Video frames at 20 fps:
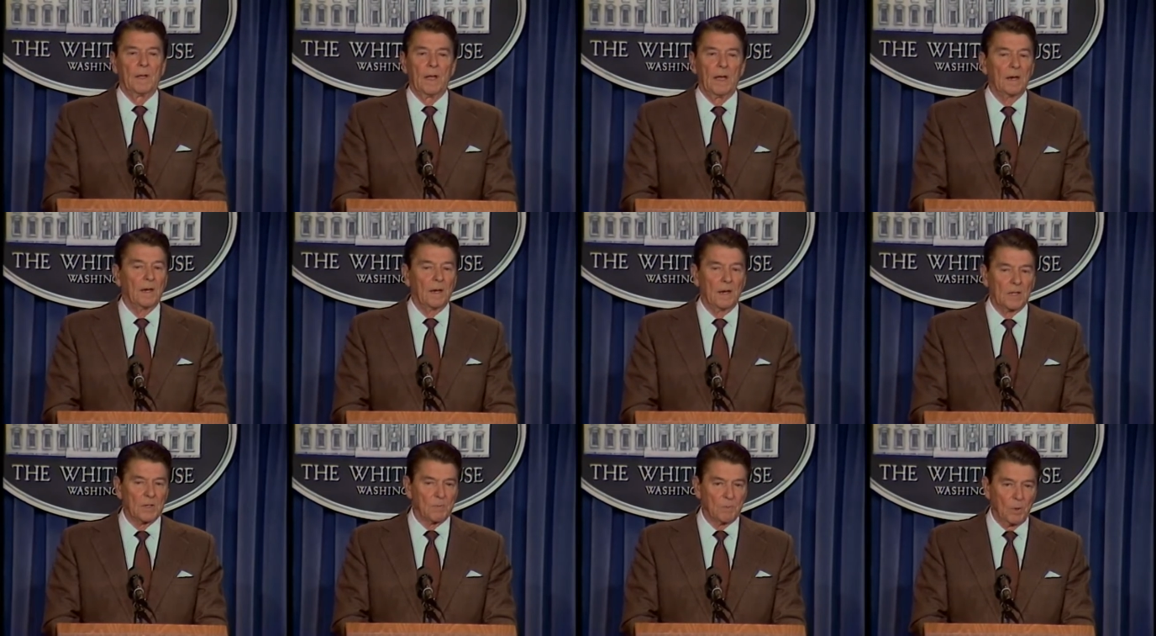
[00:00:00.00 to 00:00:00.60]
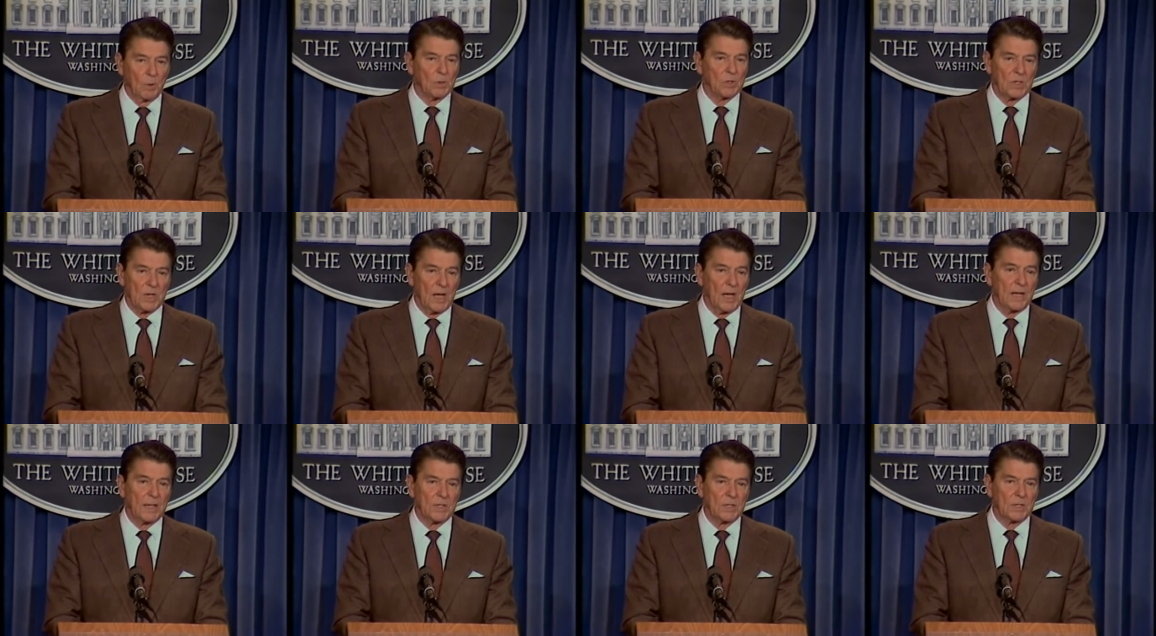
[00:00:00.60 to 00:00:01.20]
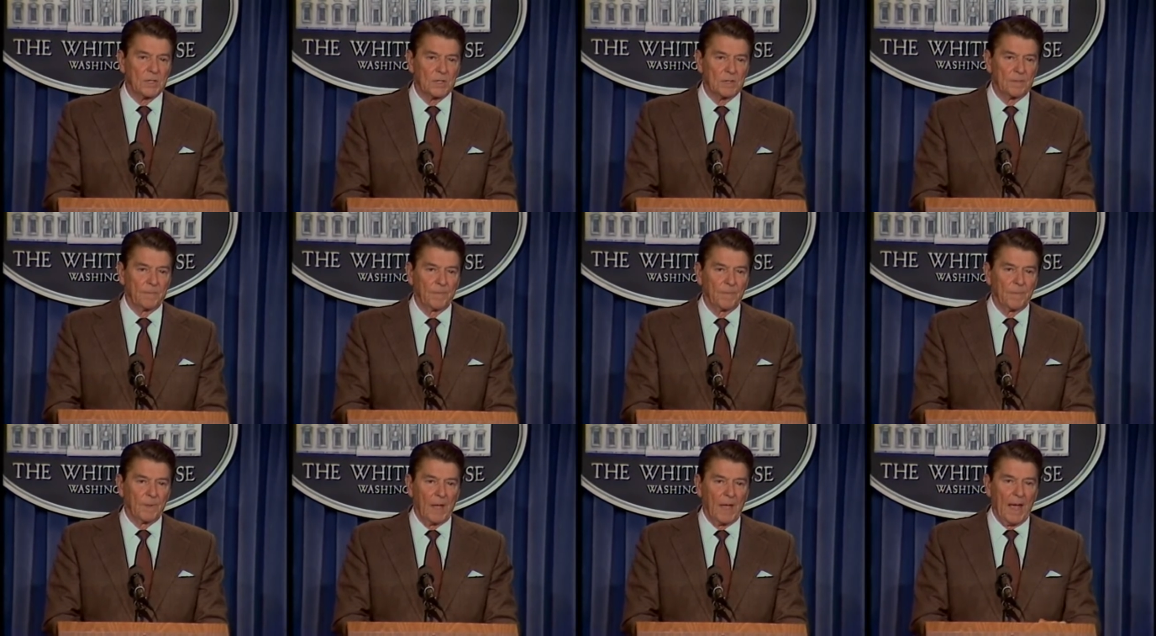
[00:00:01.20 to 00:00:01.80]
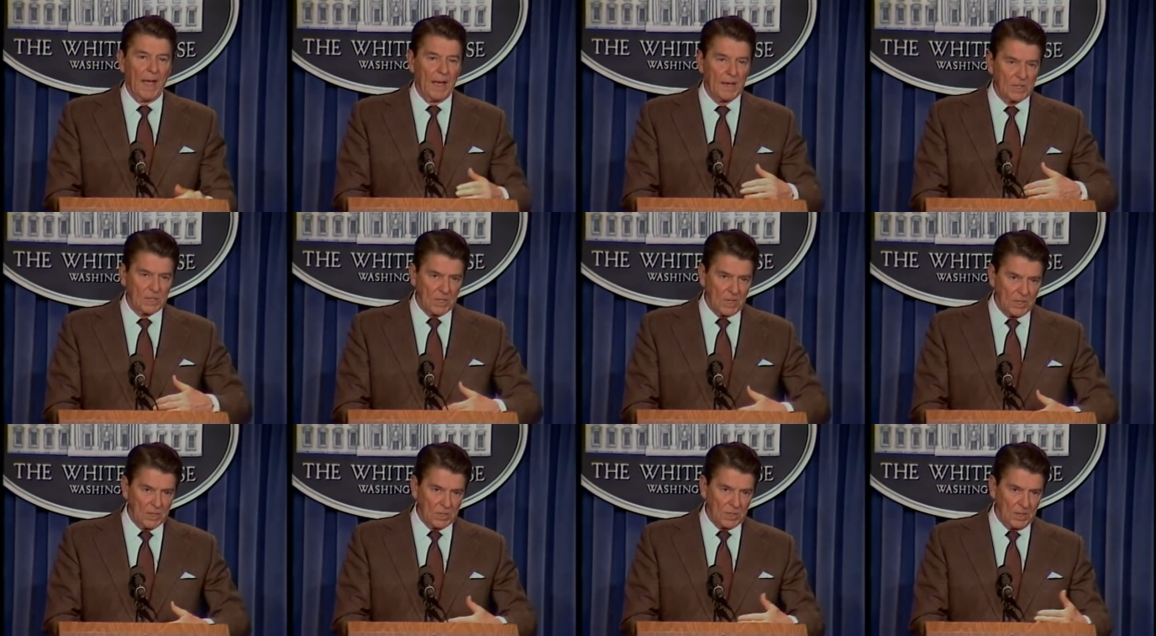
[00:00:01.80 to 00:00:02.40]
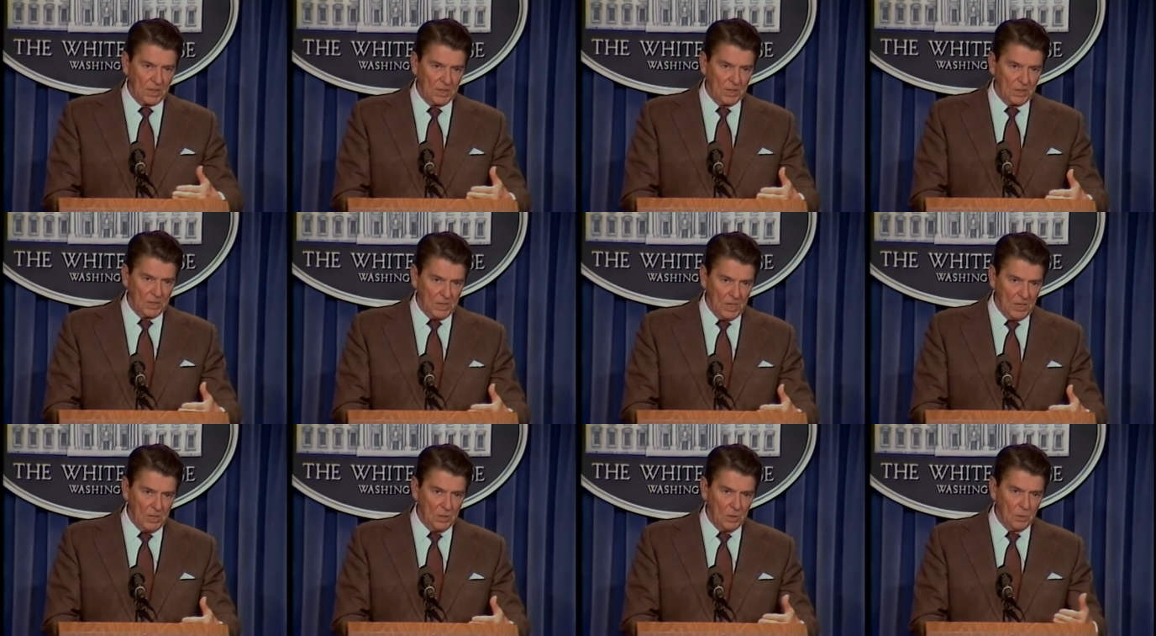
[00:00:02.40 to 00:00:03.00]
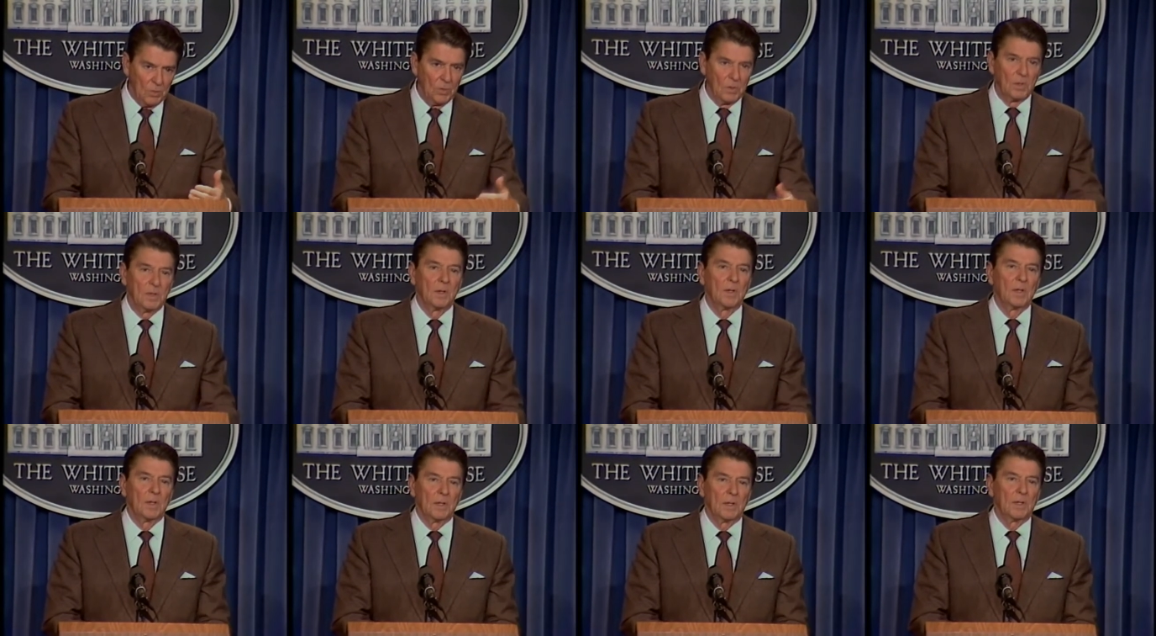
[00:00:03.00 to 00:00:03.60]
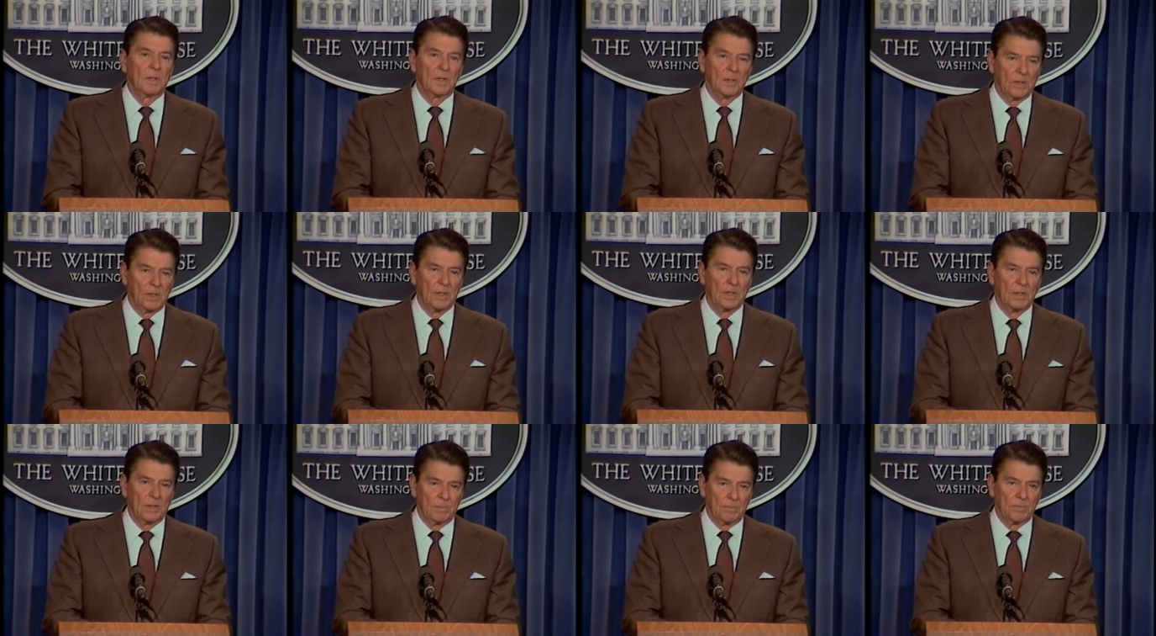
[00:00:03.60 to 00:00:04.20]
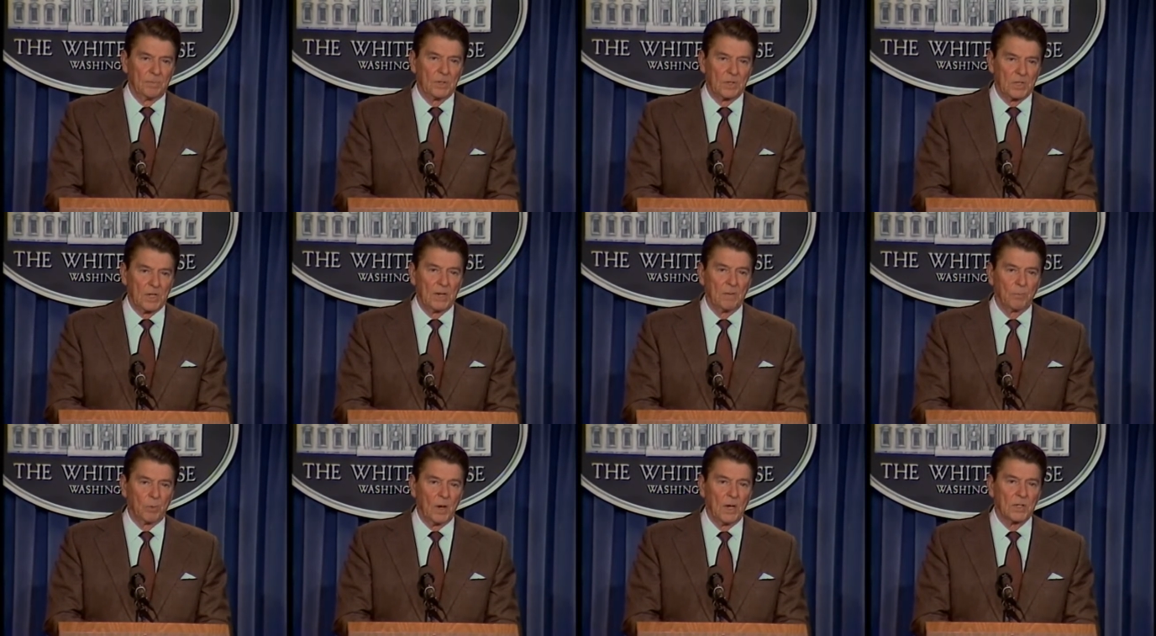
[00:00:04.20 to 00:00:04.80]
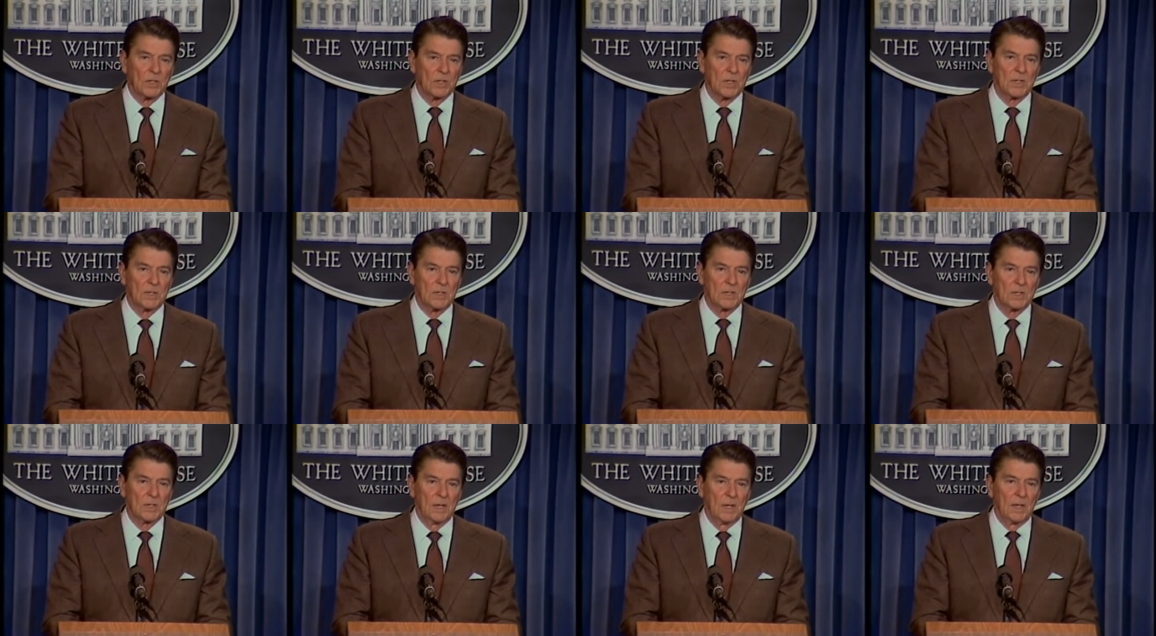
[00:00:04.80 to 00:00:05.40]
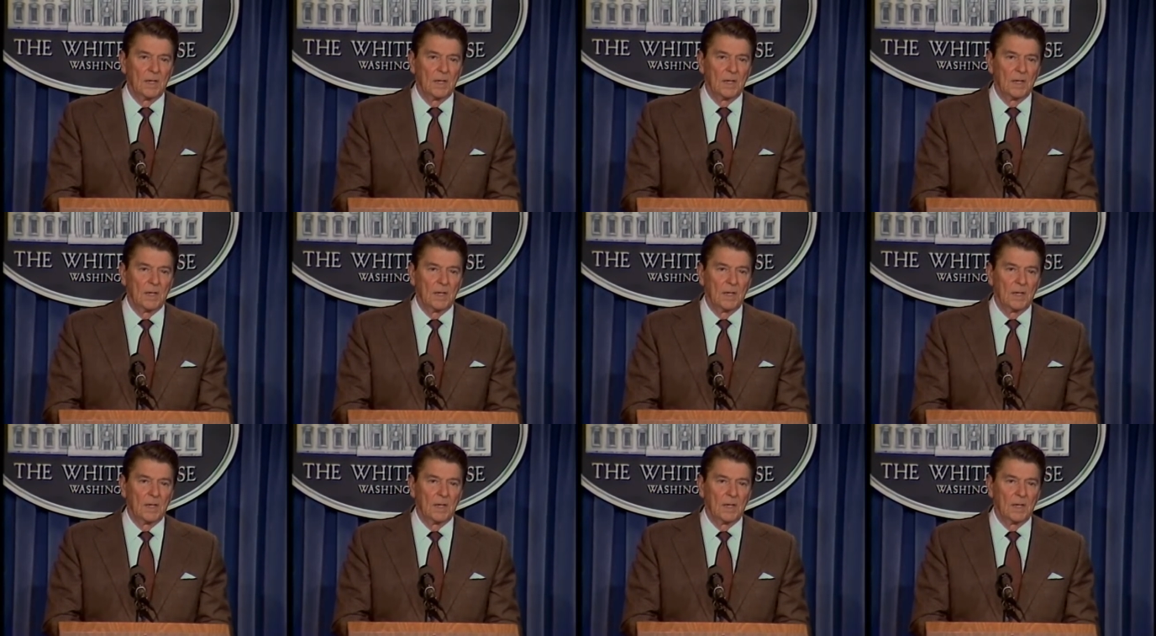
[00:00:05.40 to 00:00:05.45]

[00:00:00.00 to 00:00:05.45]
and unless both sides ask us to continue uh, the, the same process,